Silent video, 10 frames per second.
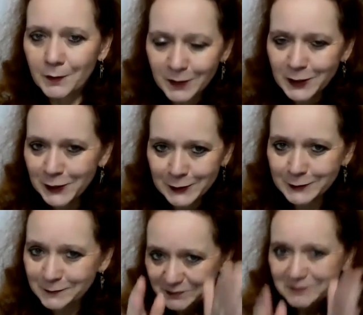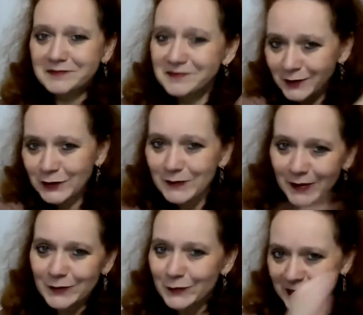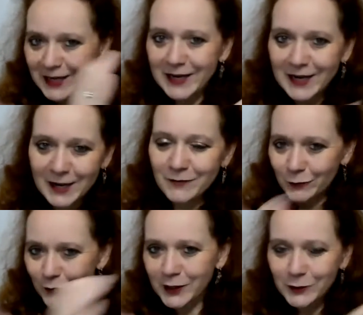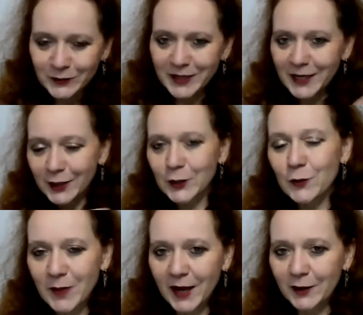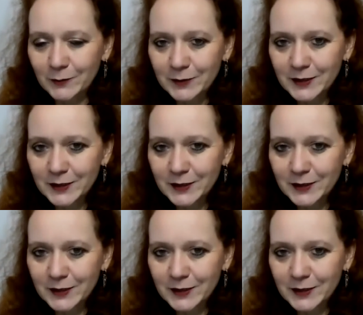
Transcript: because remember, we can never recreate and go back